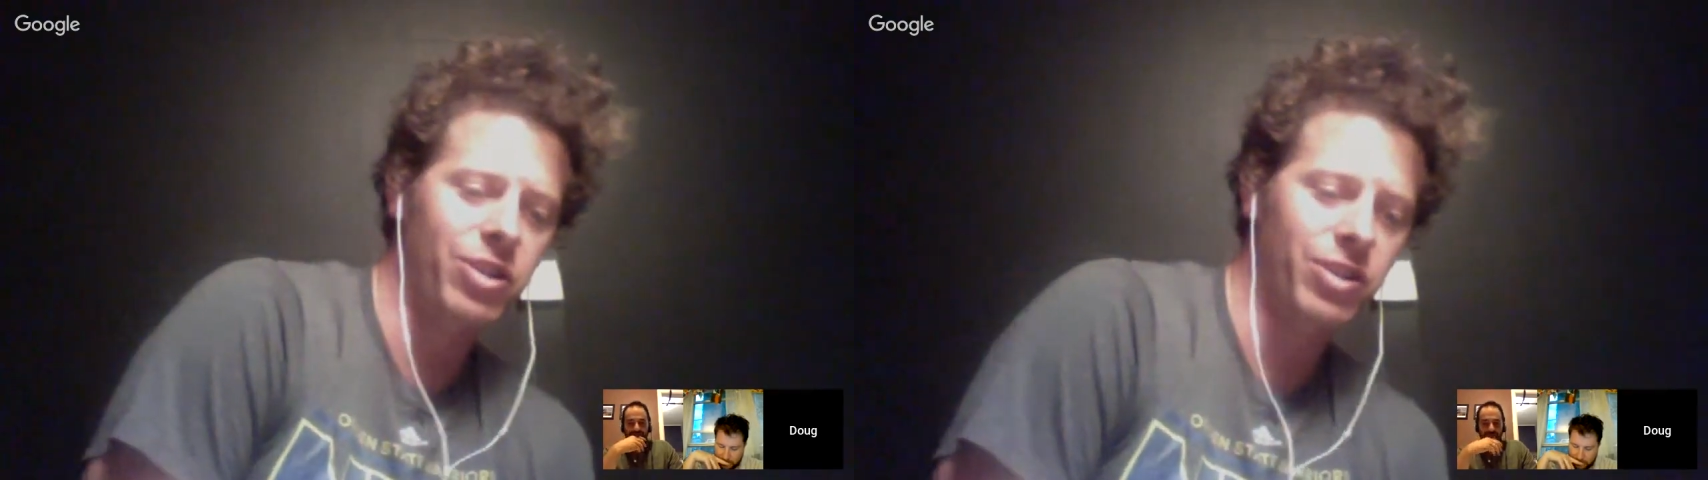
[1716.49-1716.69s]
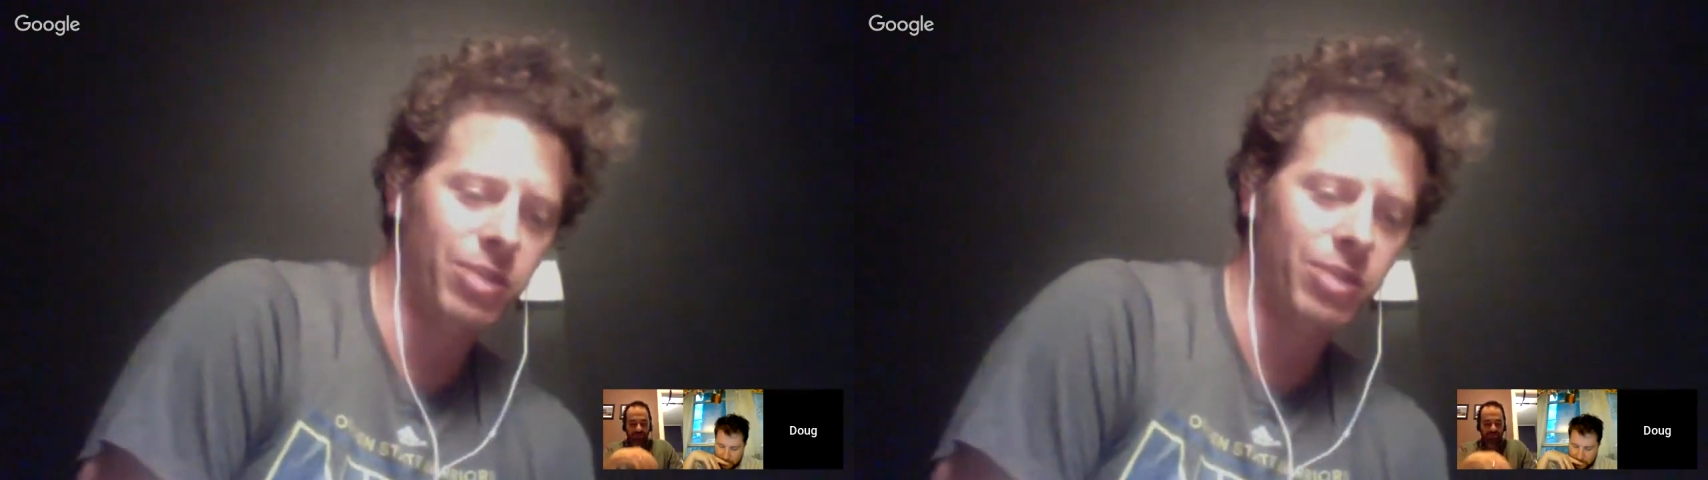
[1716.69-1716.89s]

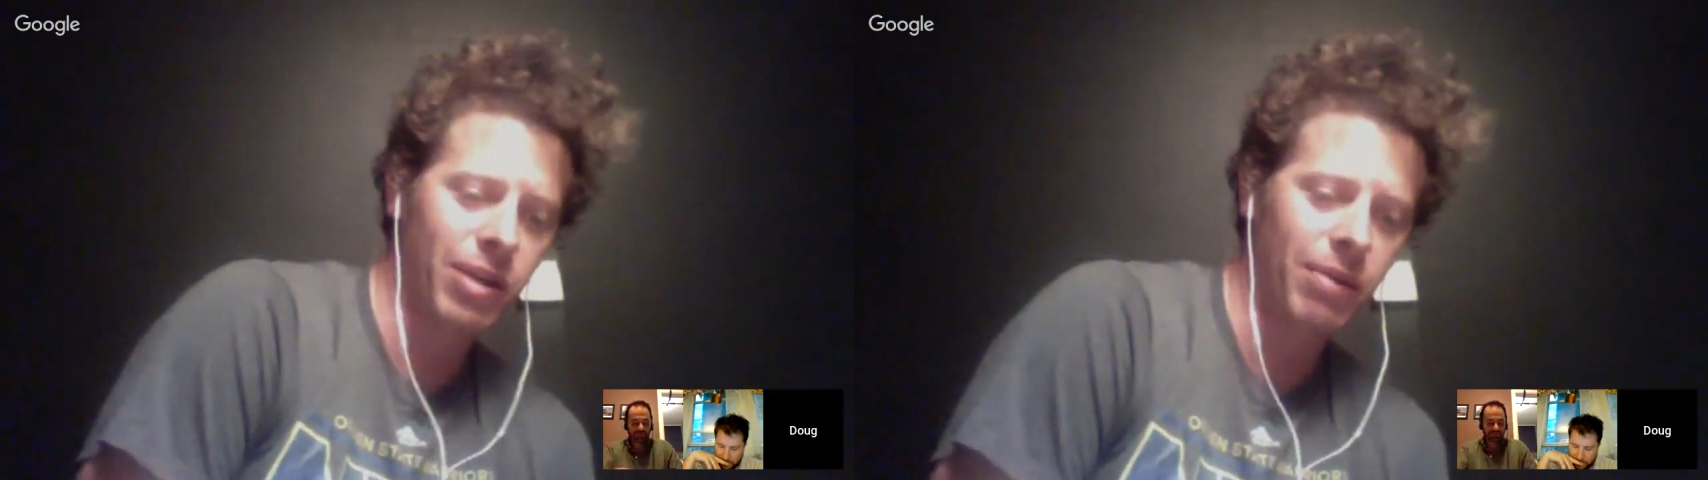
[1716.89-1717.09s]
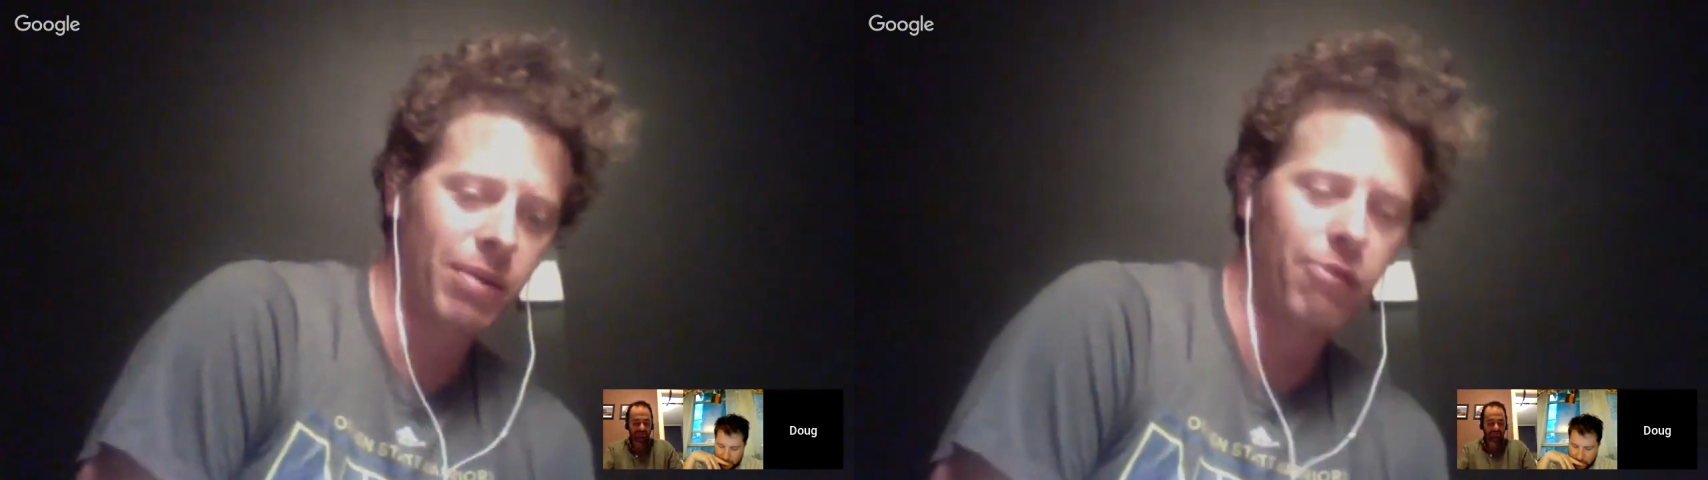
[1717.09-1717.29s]
starts
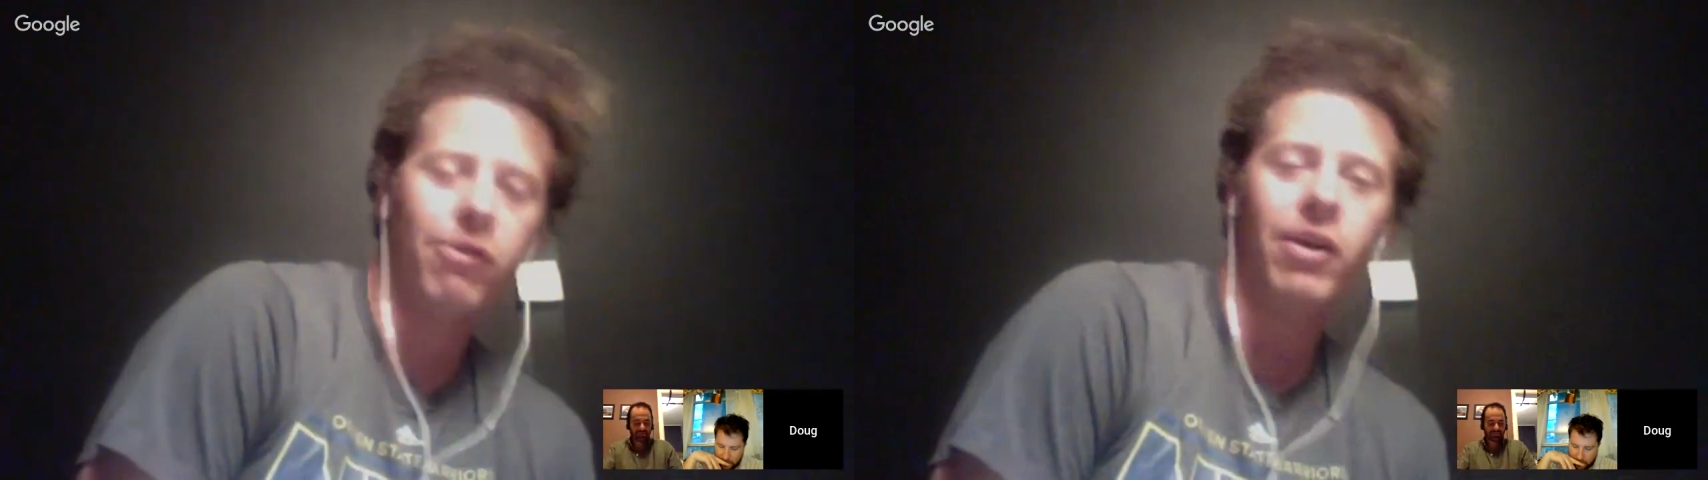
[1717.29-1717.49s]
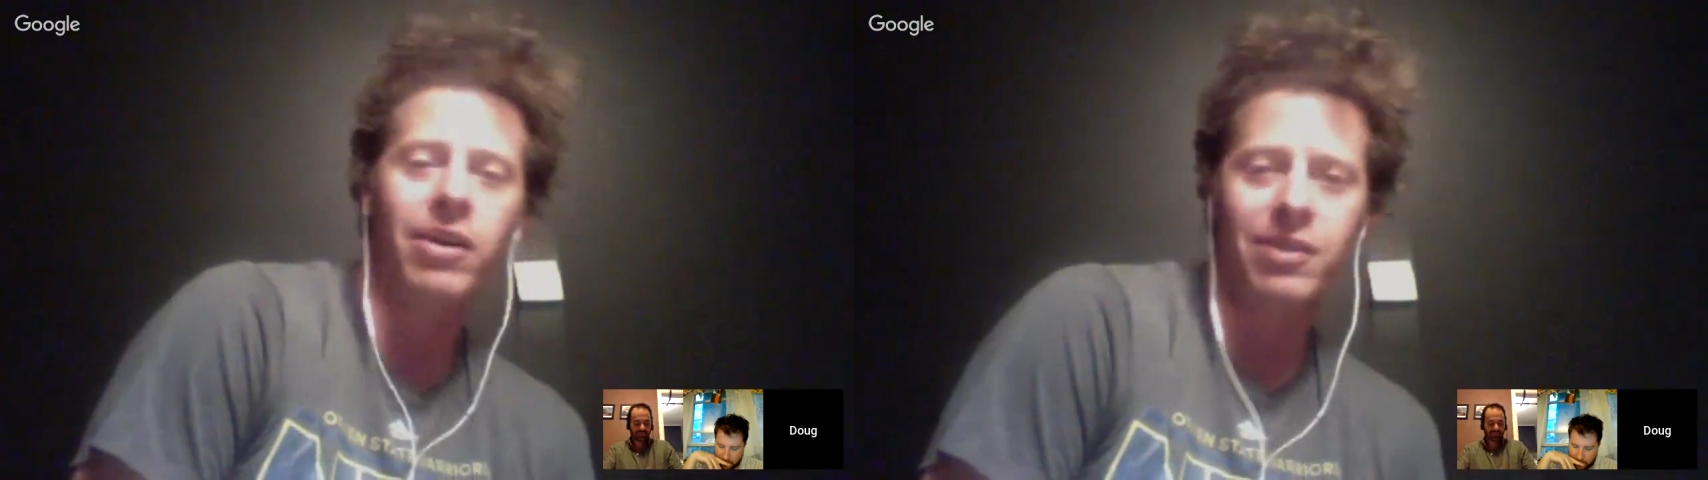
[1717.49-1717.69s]
becoming
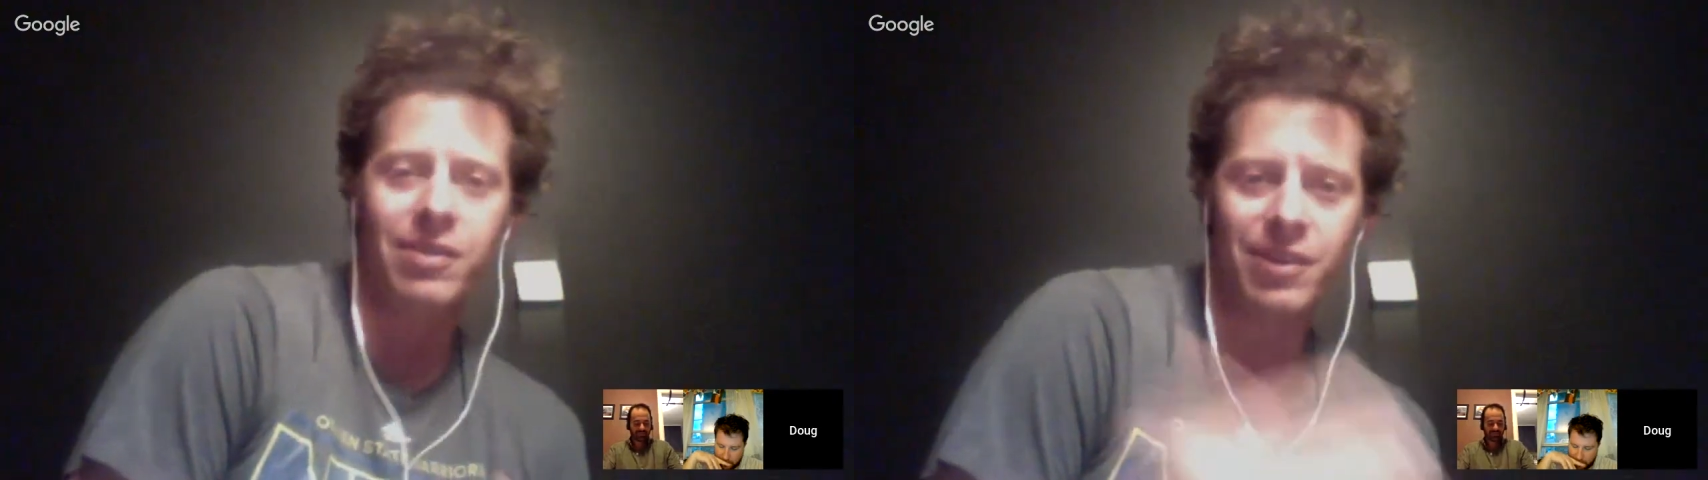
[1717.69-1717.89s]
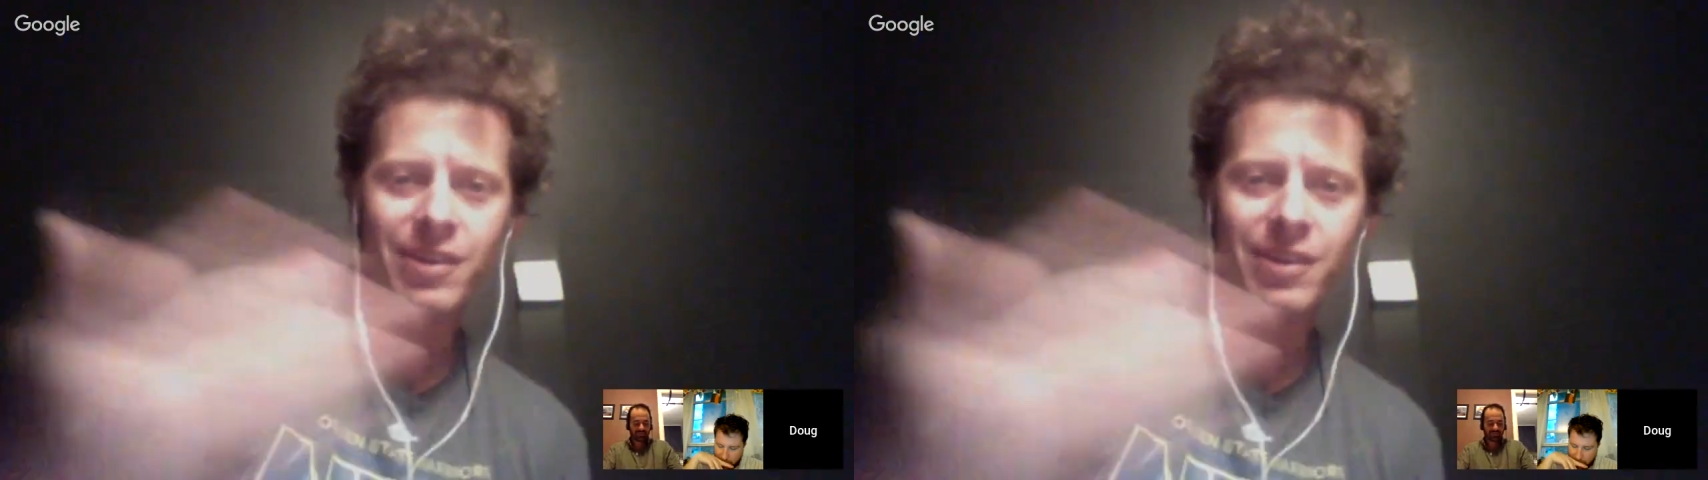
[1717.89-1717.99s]
fun.